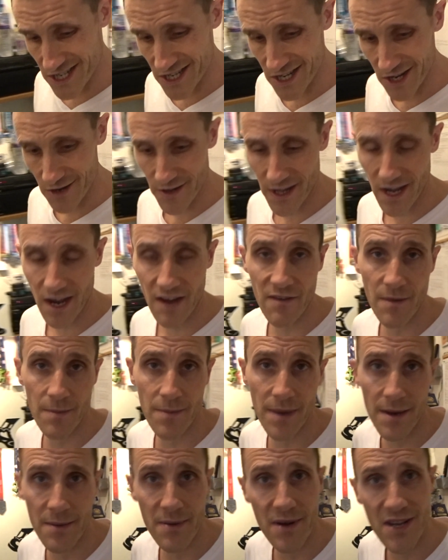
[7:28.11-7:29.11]
know that other
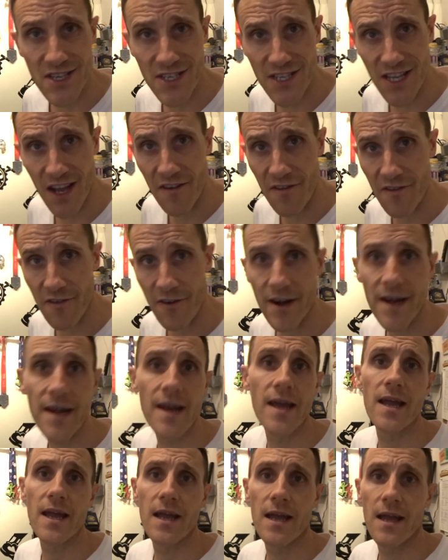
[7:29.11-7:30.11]
people are suffering
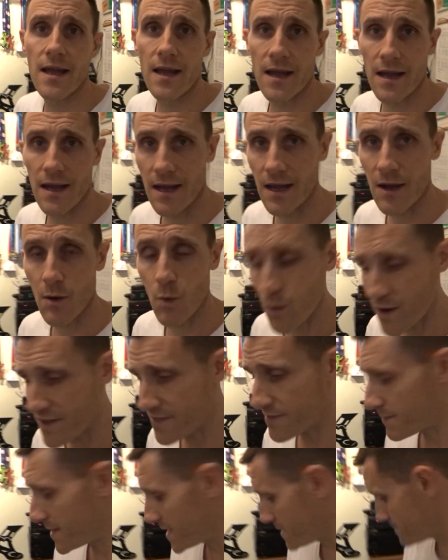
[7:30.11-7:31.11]
with
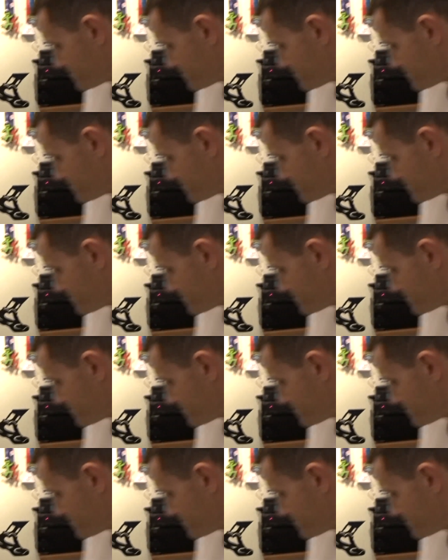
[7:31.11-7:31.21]
me.